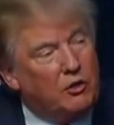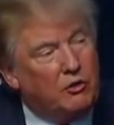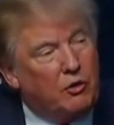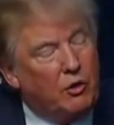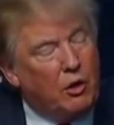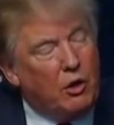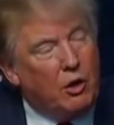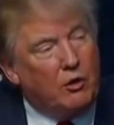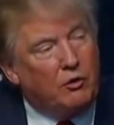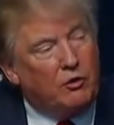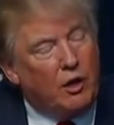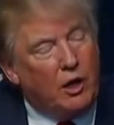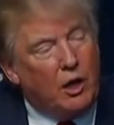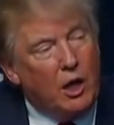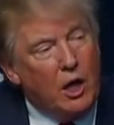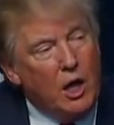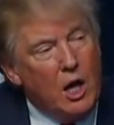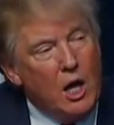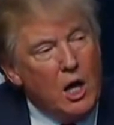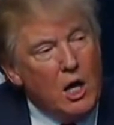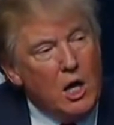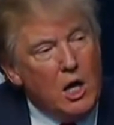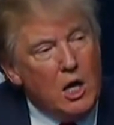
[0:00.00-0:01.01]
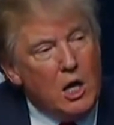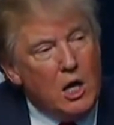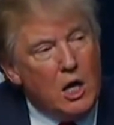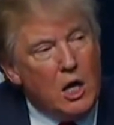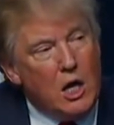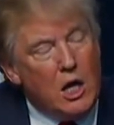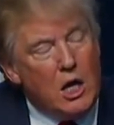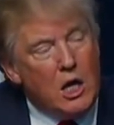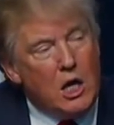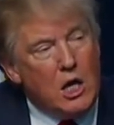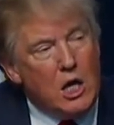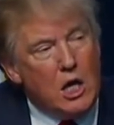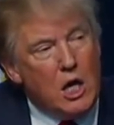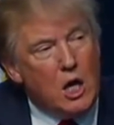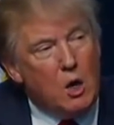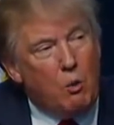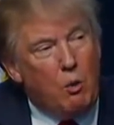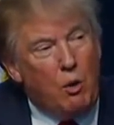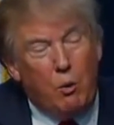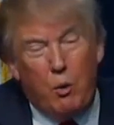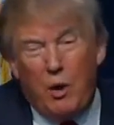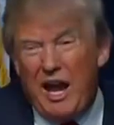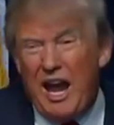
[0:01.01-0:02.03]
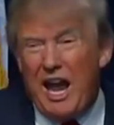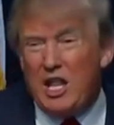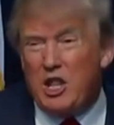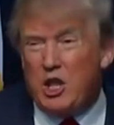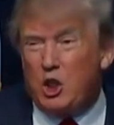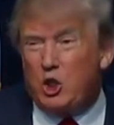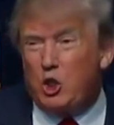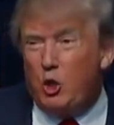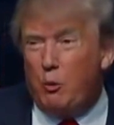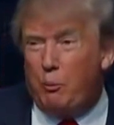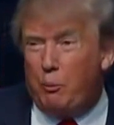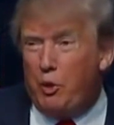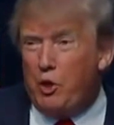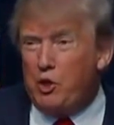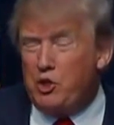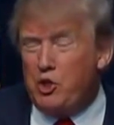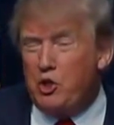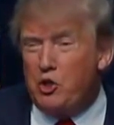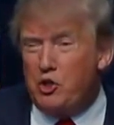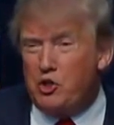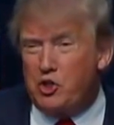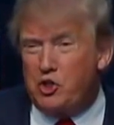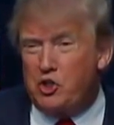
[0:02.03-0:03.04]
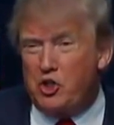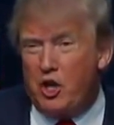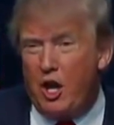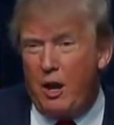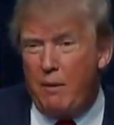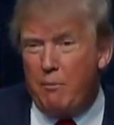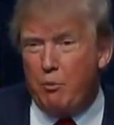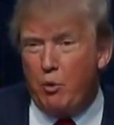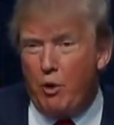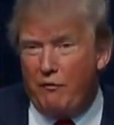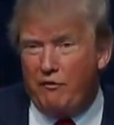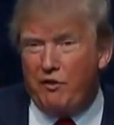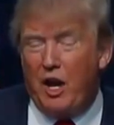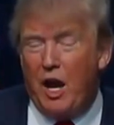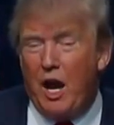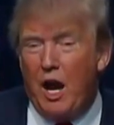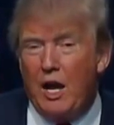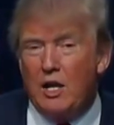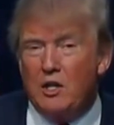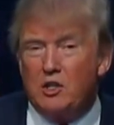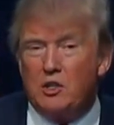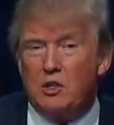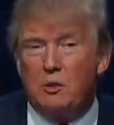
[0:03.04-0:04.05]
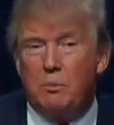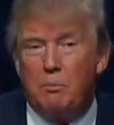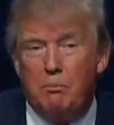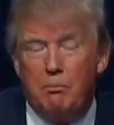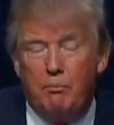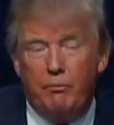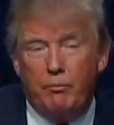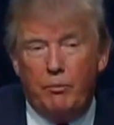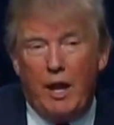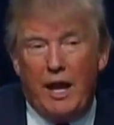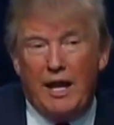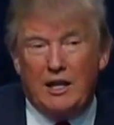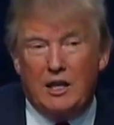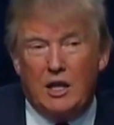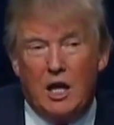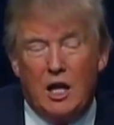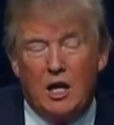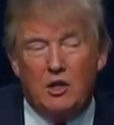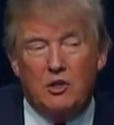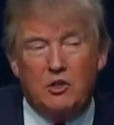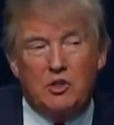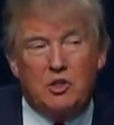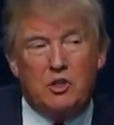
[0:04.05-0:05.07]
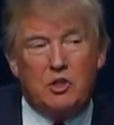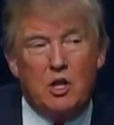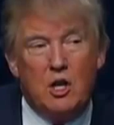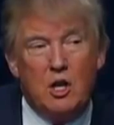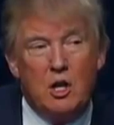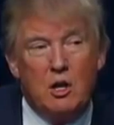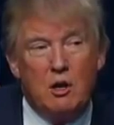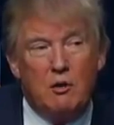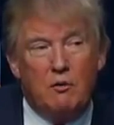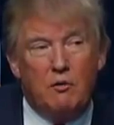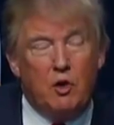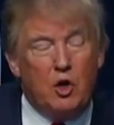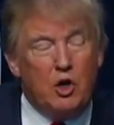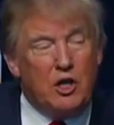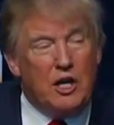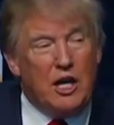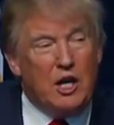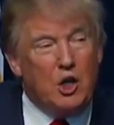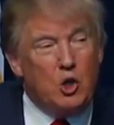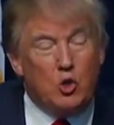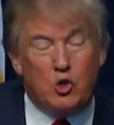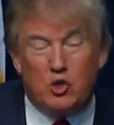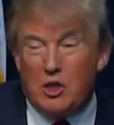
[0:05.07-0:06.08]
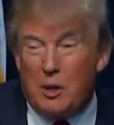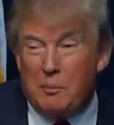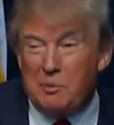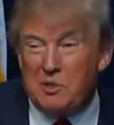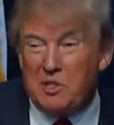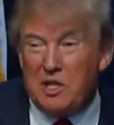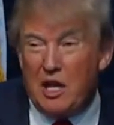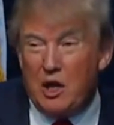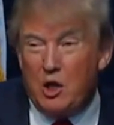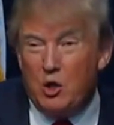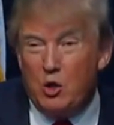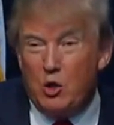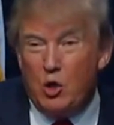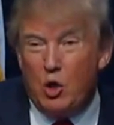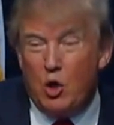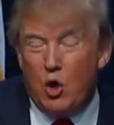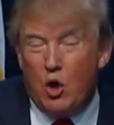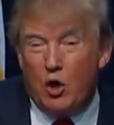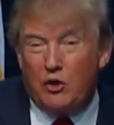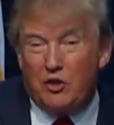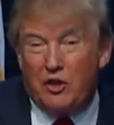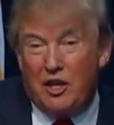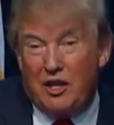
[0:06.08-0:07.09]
story is that when we had the 2 prisoners escape, rough guys, had guns, very dangerous, upstate New York.